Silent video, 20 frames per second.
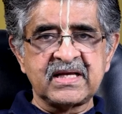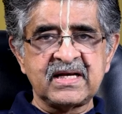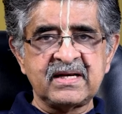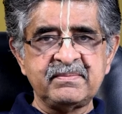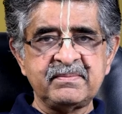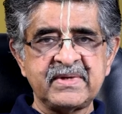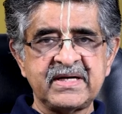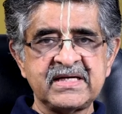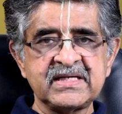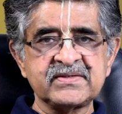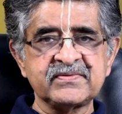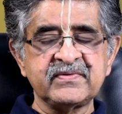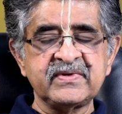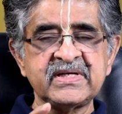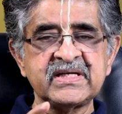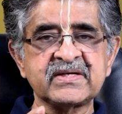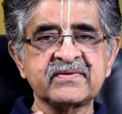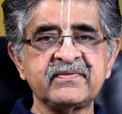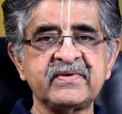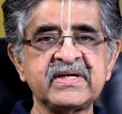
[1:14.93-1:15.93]
elements
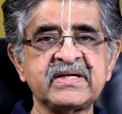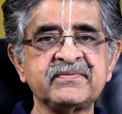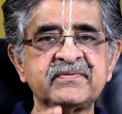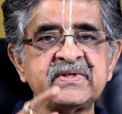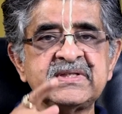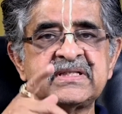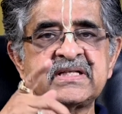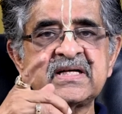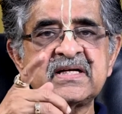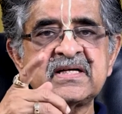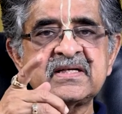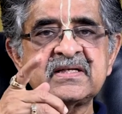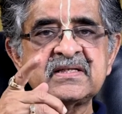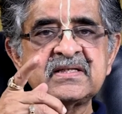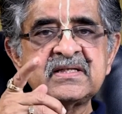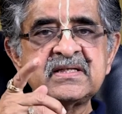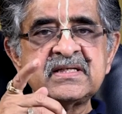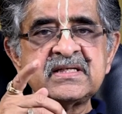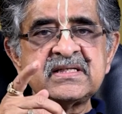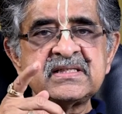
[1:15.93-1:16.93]
we equate with the
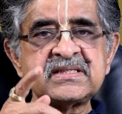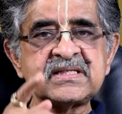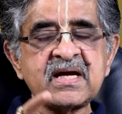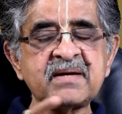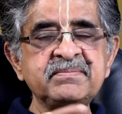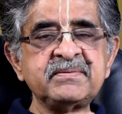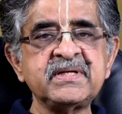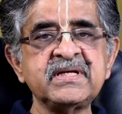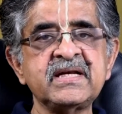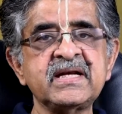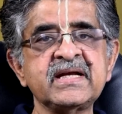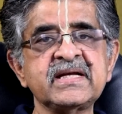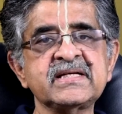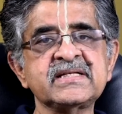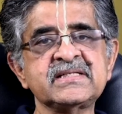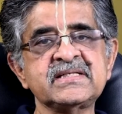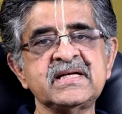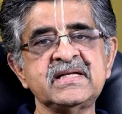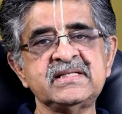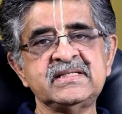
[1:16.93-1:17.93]

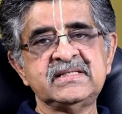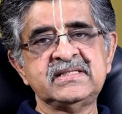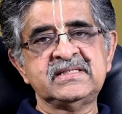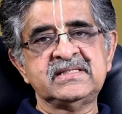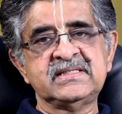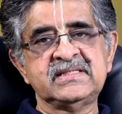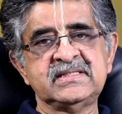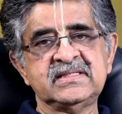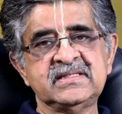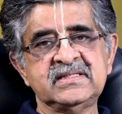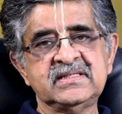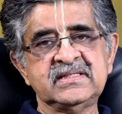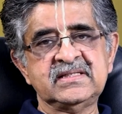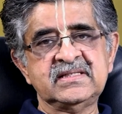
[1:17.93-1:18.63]
sub-directions.